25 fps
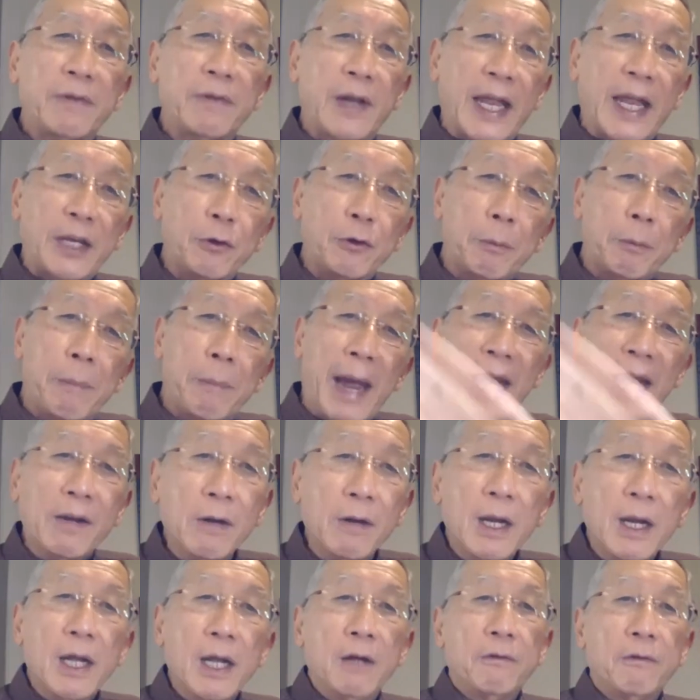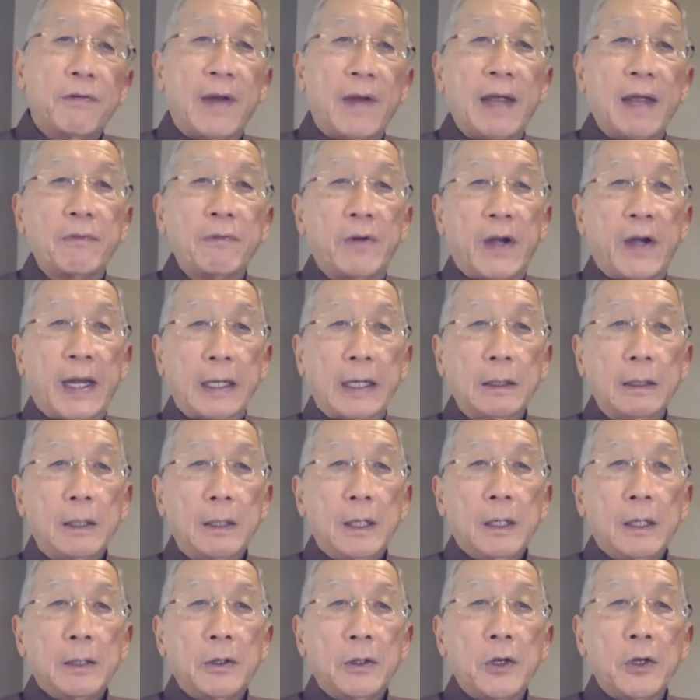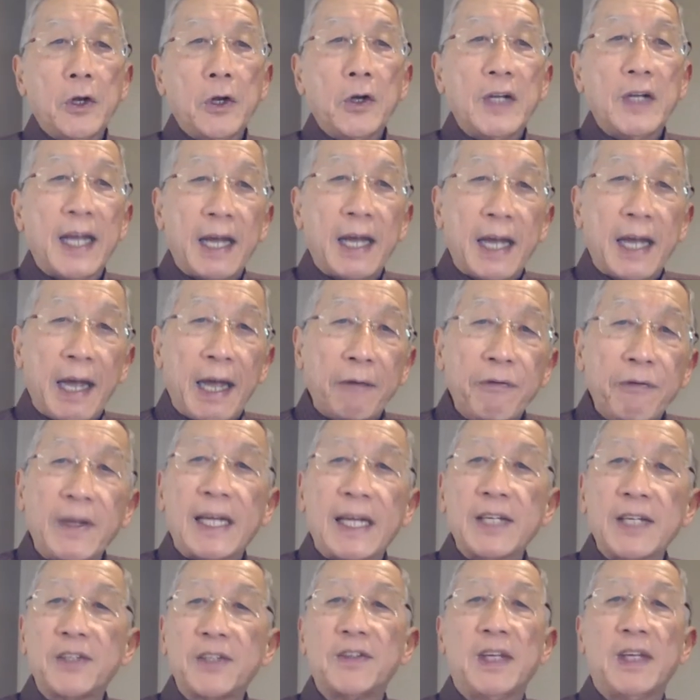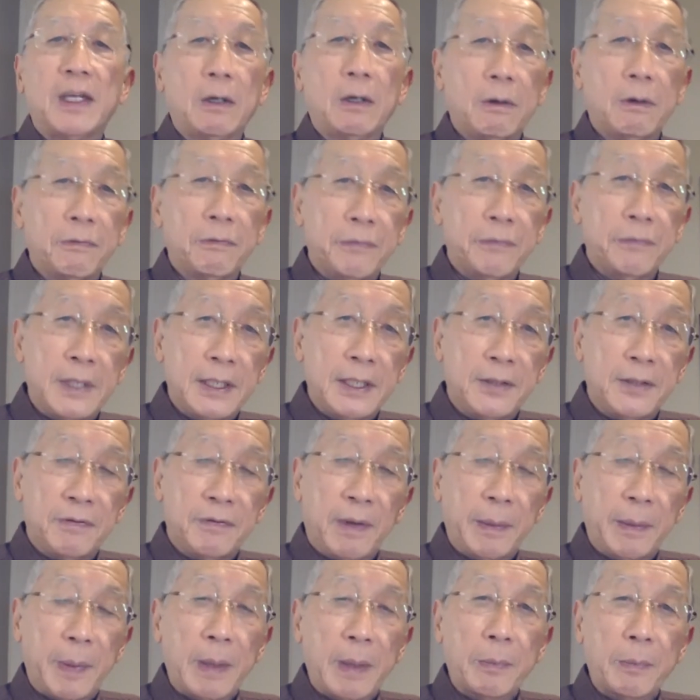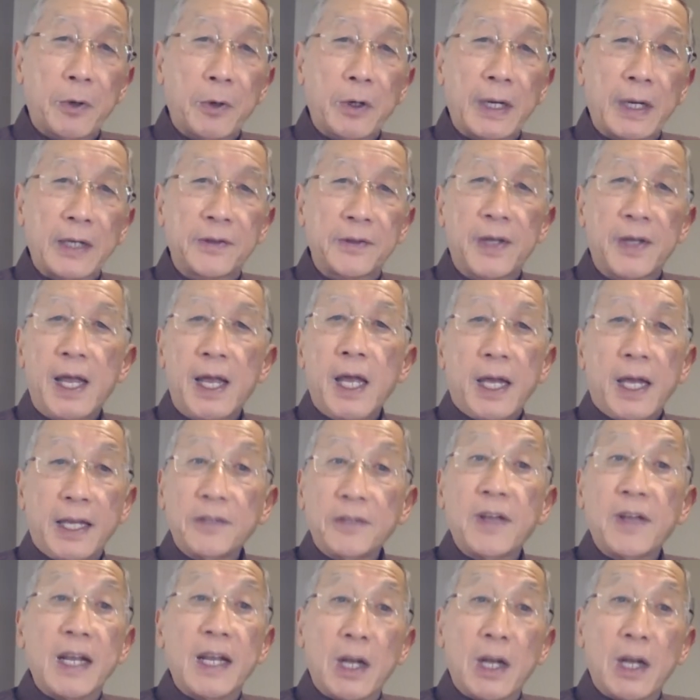and you ban flavoring, the efficacy of these vaping products is going to go